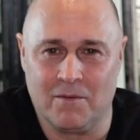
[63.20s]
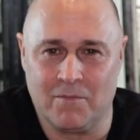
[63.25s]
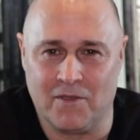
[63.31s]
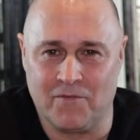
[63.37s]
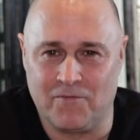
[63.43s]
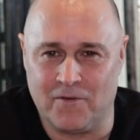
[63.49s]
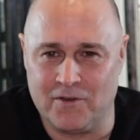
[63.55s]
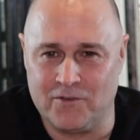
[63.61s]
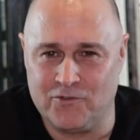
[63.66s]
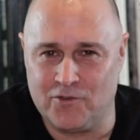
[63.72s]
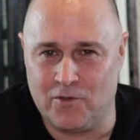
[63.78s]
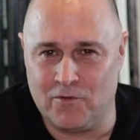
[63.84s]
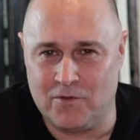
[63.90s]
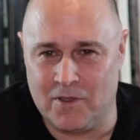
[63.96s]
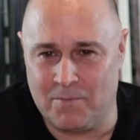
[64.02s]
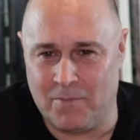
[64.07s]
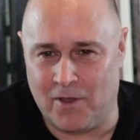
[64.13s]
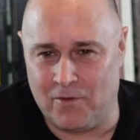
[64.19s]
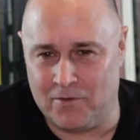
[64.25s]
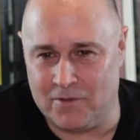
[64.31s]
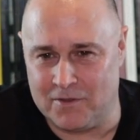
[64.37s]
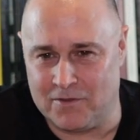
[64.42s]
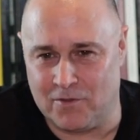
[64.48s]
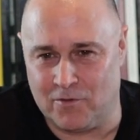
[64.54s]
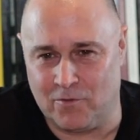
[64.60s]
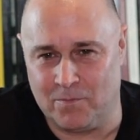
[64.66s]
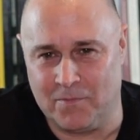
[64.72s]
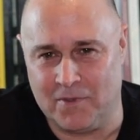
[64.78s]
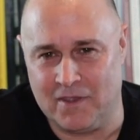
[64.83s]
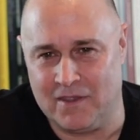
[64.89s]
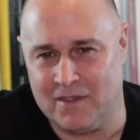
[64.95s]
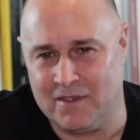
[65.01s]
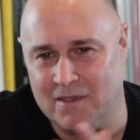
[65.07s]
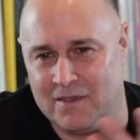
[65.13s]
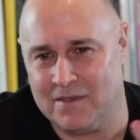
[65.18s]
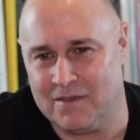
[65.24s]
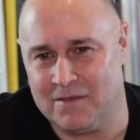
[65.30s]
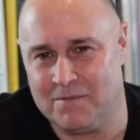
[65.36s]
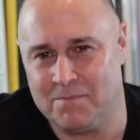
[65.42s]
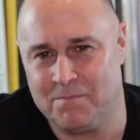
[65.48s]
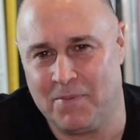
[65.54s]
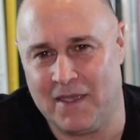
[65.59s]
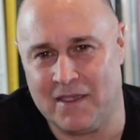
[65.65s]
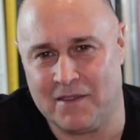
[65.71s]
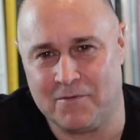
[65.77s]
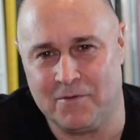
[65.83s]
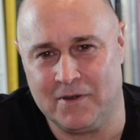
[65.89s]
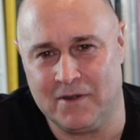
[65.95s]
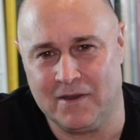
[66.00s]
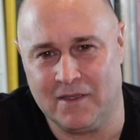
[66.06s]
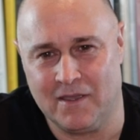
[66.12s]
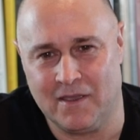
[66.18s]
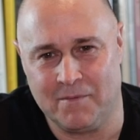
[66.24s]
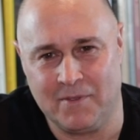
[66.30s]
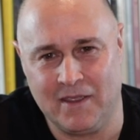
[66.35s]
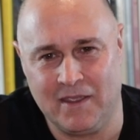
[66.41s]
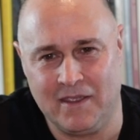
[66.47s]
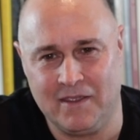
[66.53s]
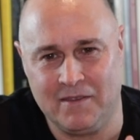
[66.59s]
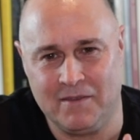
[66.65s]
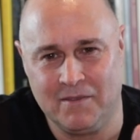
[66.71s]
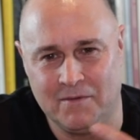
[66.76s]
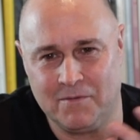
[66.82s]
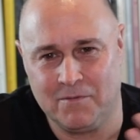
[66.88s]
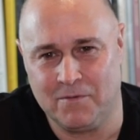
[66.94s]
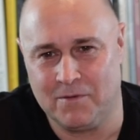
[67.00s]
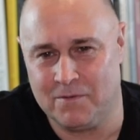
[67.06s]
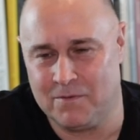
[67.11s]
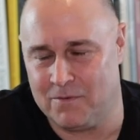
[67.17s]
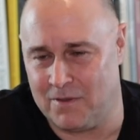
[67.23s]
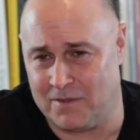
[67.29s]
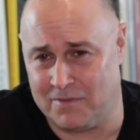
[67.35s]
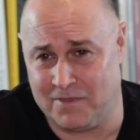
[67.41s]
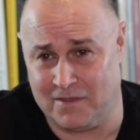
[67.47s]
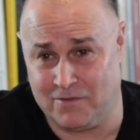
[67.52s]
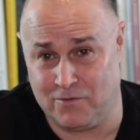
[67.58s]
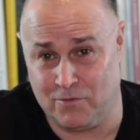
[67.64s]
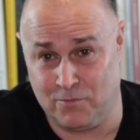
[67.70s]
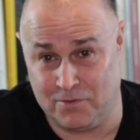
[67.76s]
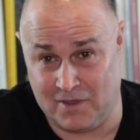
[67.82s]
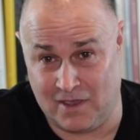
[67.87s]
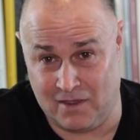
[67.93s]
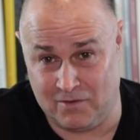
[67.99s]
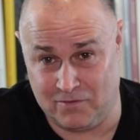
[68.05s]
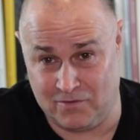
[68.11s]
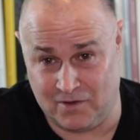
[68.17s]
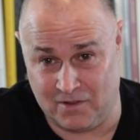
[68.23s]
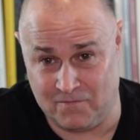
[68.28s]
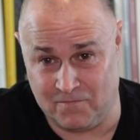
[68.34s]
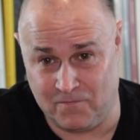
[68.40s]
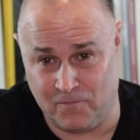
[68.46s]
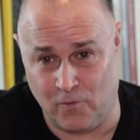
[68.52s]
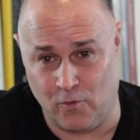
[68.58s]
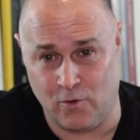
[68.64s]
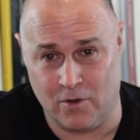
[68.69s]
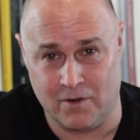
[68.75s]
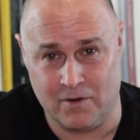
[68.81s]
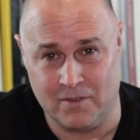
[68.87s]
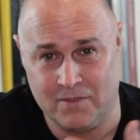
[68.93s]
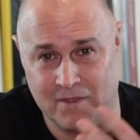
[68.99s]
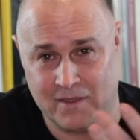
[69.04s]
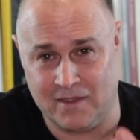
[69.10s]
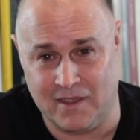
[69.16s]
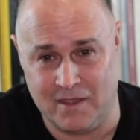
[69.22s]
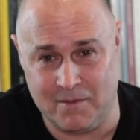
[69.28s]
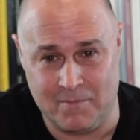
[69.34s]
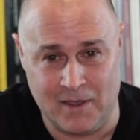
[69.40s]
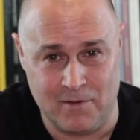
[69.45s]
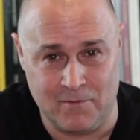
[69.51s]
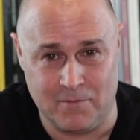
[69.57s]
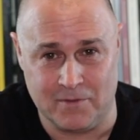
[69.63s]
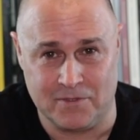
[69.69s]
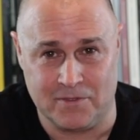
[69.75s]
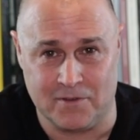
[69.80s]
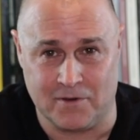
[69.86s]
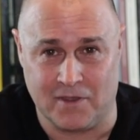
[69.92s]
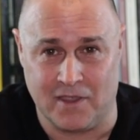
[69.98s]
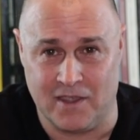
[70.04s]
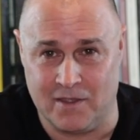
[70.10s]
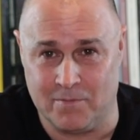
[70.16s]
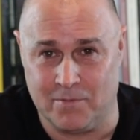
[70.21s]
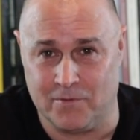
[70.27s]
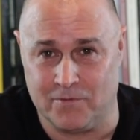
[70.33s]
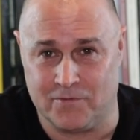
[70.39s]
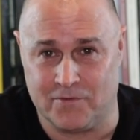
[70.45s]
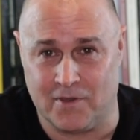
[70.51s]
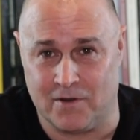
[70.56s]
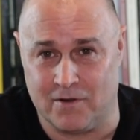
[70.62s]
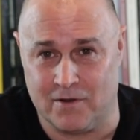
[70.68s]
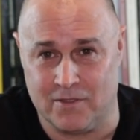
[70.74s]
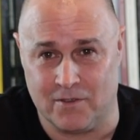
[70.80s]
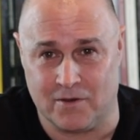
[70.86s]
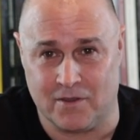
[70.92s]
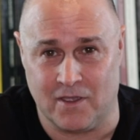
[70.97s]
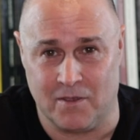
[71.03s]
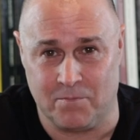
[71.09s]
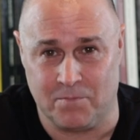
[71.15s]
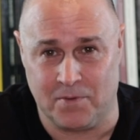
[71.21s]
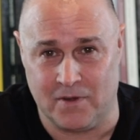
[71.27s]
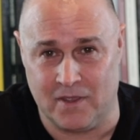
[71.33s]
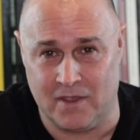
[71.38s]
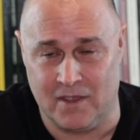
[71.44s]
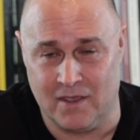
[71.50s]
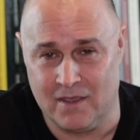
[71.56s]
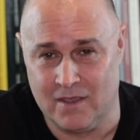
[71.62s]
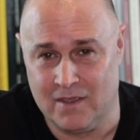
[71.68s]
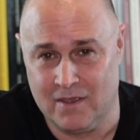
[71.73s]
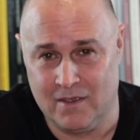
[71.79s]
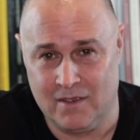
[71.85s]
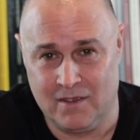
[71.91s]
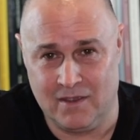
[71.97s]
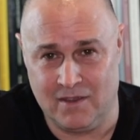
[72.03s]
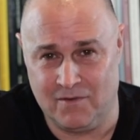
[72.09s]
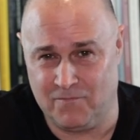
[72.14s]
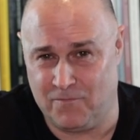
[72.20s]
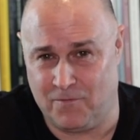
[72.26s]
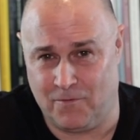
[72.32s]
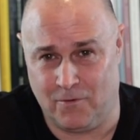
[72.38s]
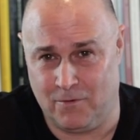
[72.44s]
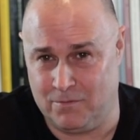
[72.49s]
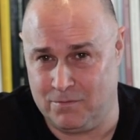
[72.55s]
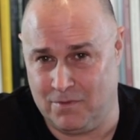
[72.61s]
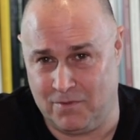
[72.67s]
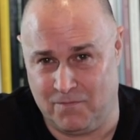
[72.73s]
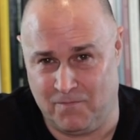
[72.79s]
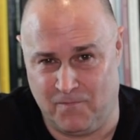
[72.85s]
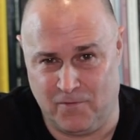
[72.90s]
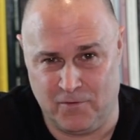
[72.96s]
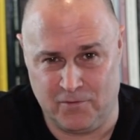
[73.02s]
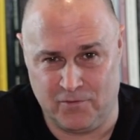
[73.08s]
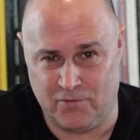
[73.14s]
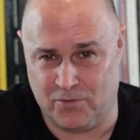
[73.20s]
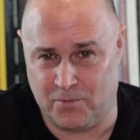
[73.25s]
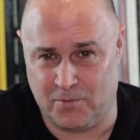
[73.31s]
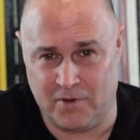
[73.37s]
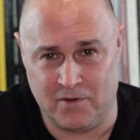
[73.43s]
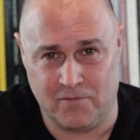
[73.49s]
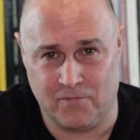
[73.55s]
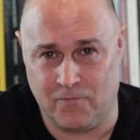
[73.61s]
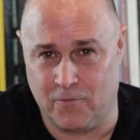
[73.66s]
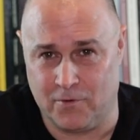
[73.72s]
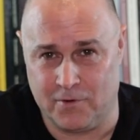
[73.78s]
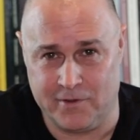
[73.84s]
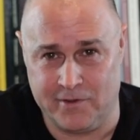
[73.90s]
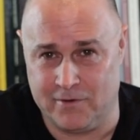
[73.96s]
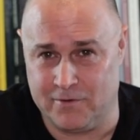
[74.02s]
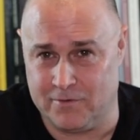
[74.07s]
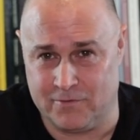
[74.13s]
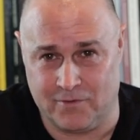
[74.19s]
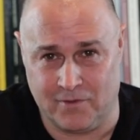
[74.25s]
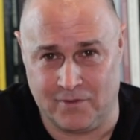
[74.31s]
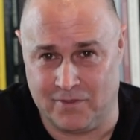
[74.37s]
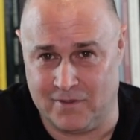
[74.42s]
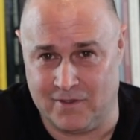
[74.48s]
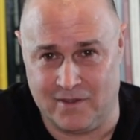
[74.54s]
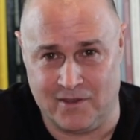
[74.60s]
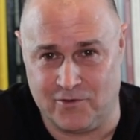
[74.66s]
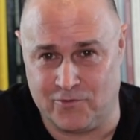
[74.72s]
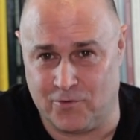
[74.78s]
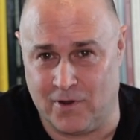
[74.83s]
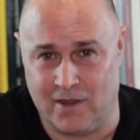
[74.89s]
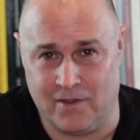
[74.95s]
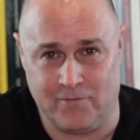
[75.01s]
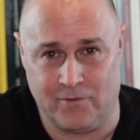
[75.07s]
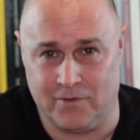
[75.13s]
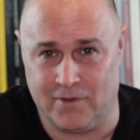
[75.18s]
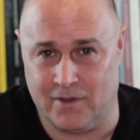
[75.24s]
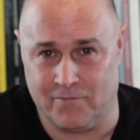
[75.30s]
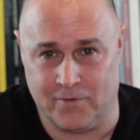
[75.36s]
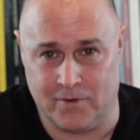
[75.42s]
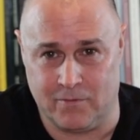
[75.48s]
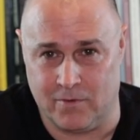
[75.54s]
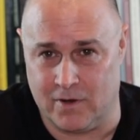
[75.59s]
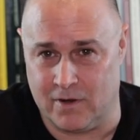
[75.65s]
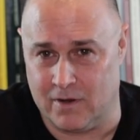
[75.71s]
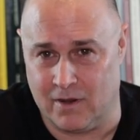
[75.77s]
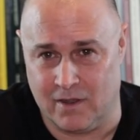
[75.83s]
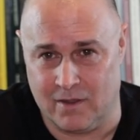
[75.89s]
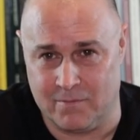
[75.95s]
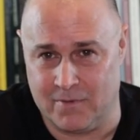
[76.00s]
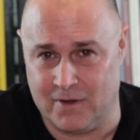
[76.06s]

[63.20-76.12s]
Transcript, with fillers: my friend Joe Cabala told me back when, I think 2004, they came out with their cables, started their company. And for the first 3 or 4 years, I think he traveled everywhere.